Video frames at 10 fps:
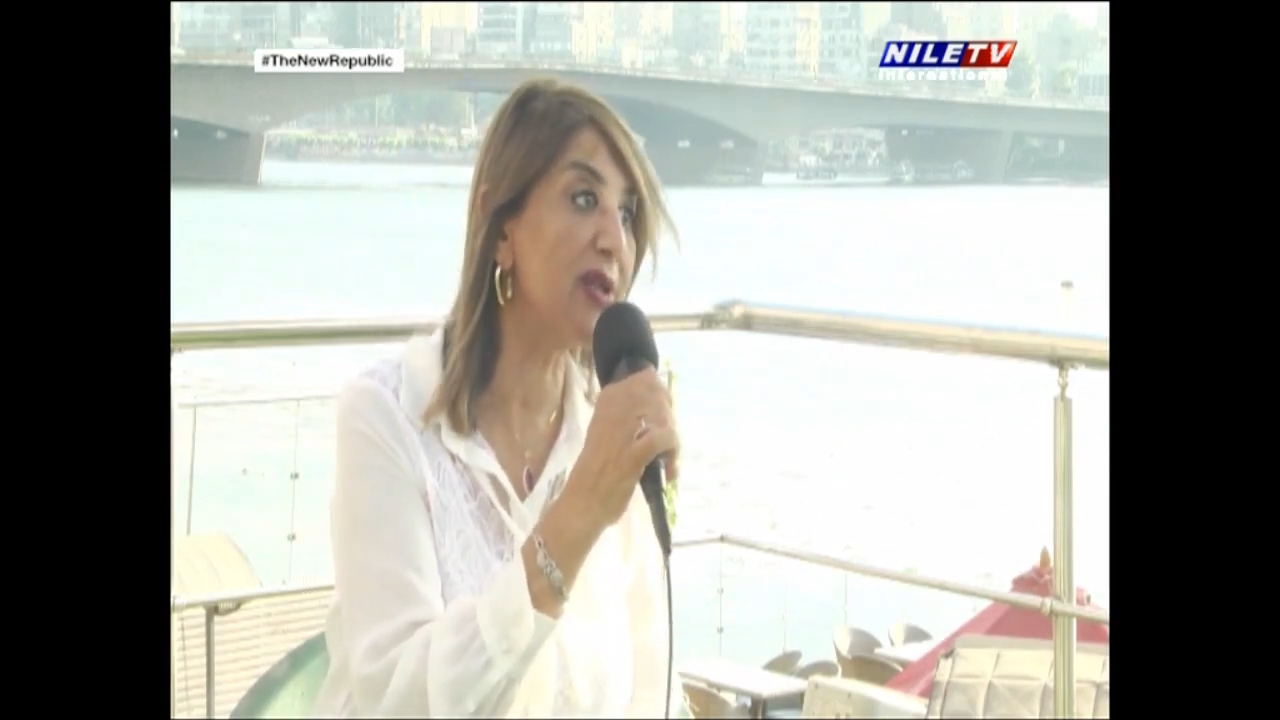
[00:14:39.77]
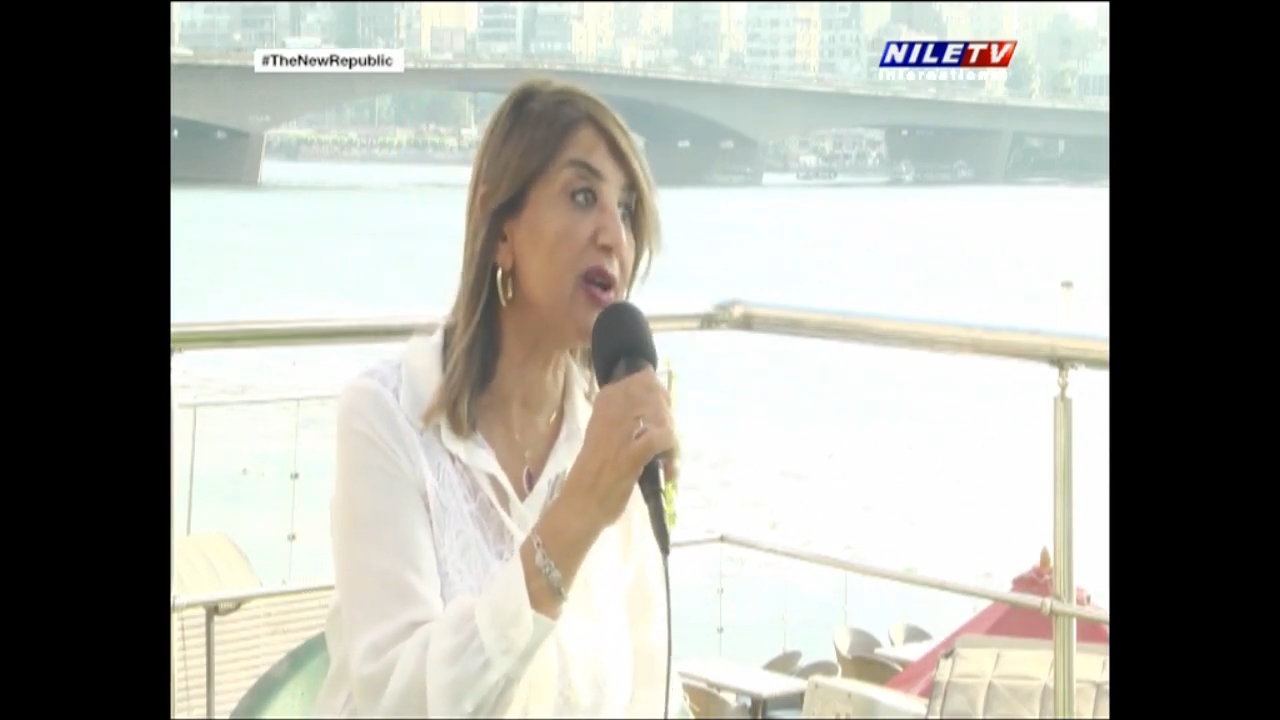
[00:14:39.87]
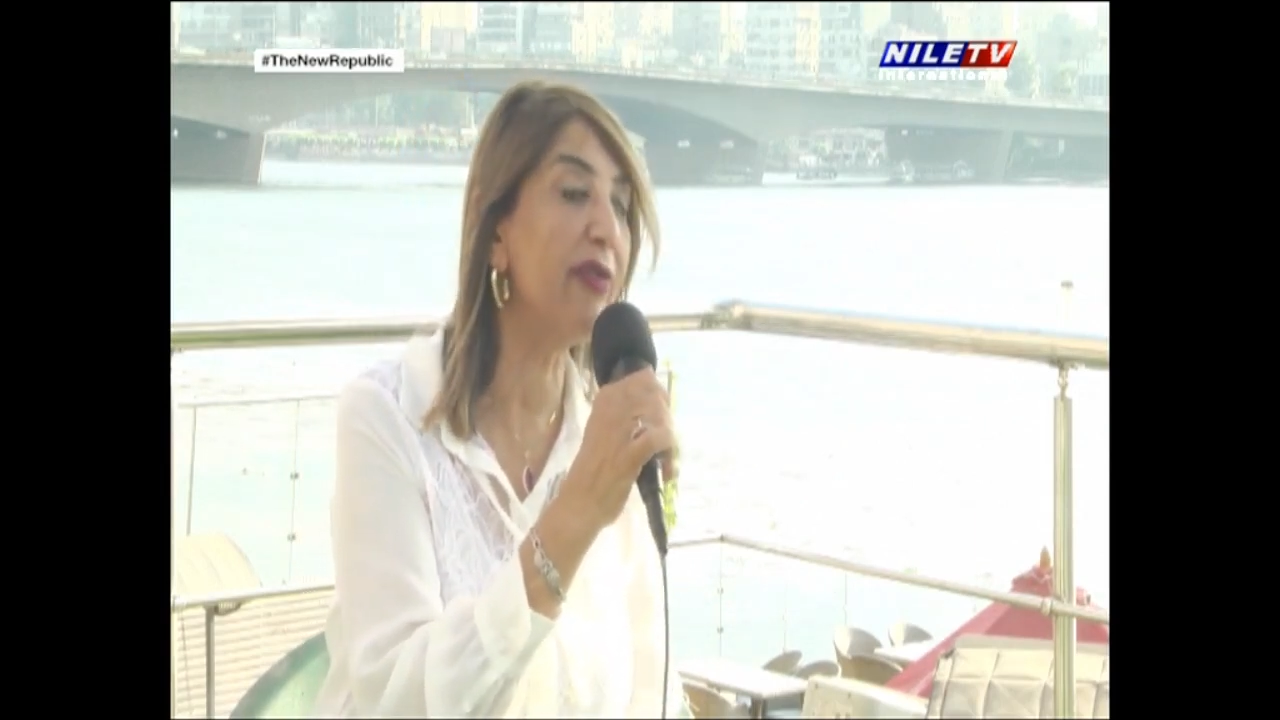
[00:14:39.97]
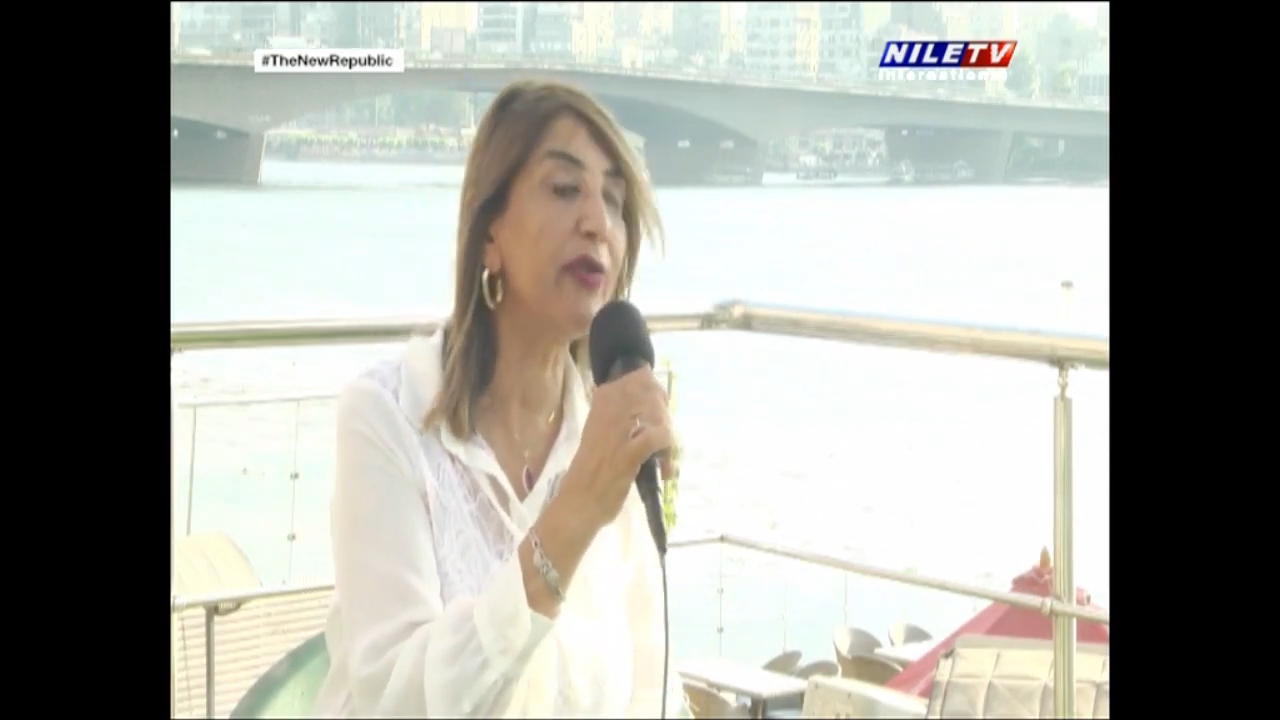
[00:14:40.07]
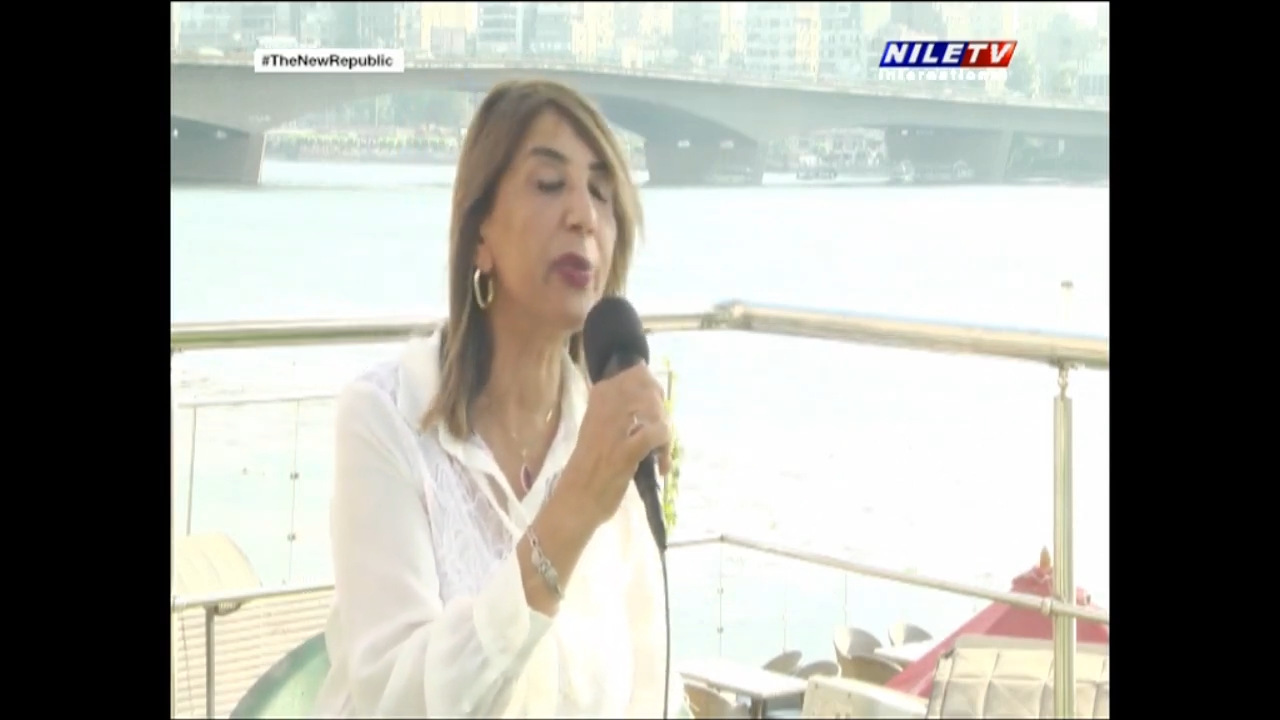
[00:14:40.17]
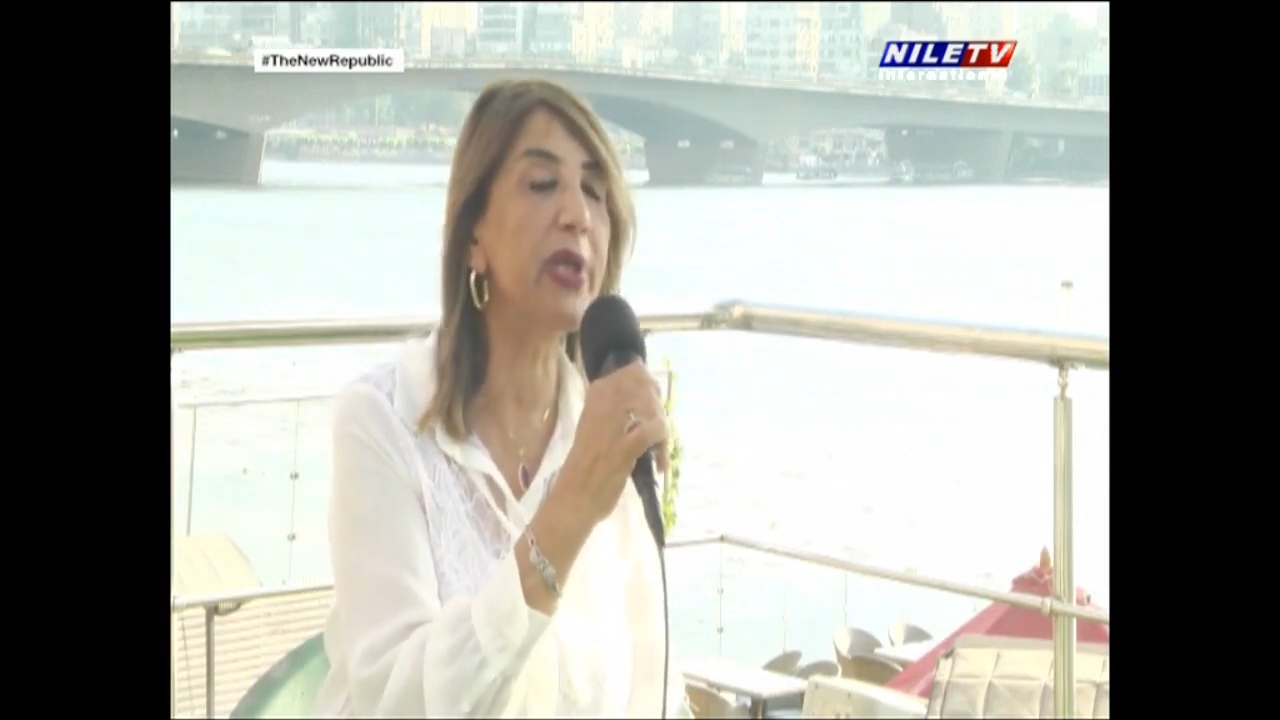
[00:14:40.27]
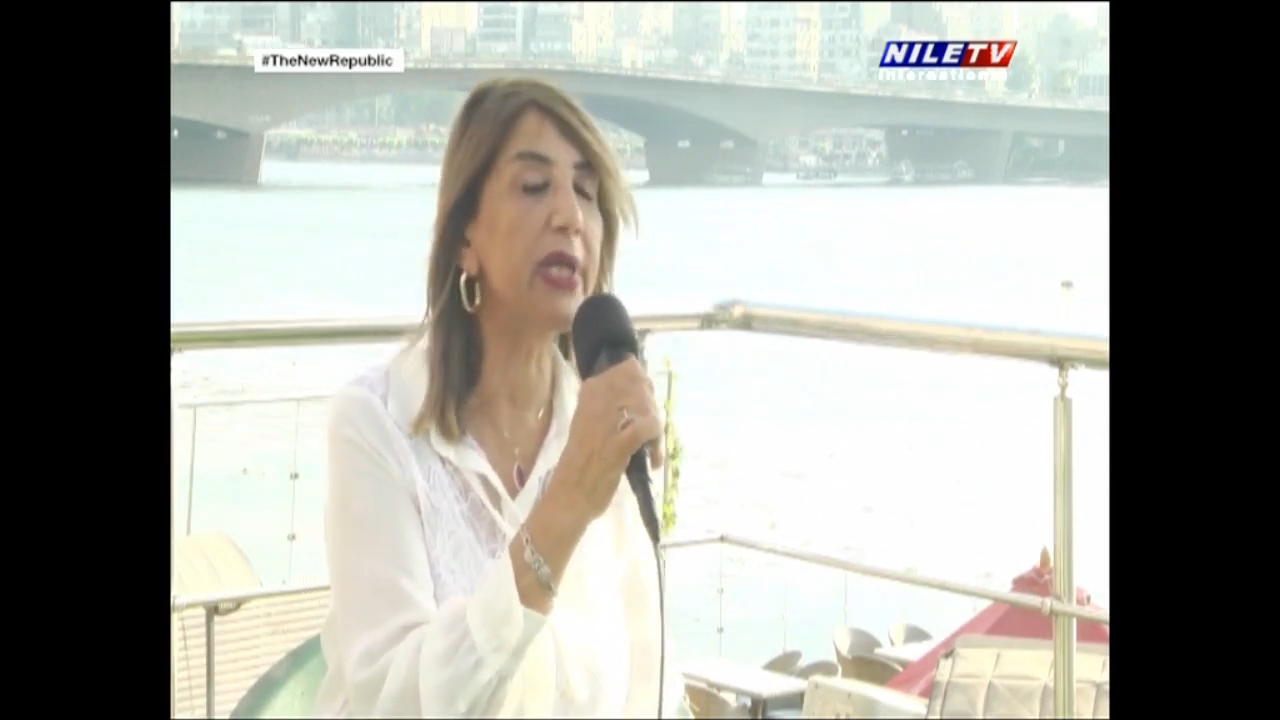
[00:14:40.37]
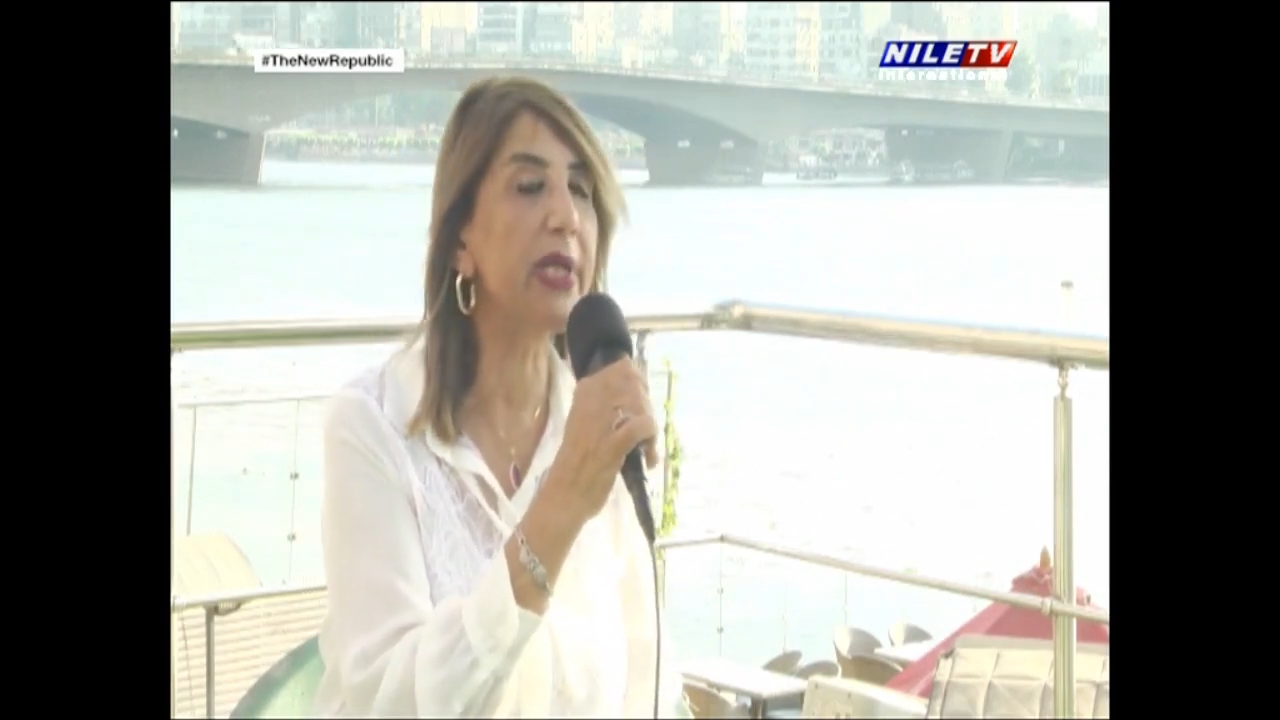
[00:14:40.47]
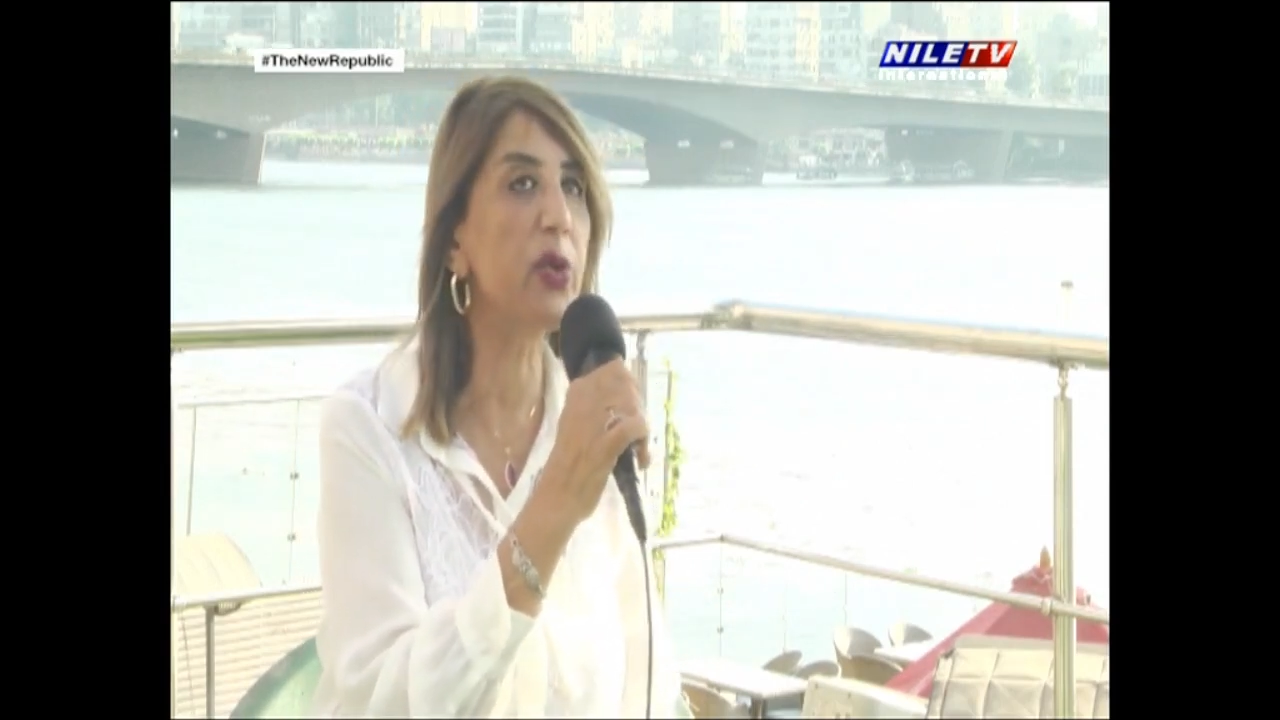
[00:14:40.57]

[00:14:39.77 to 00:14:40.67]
the government is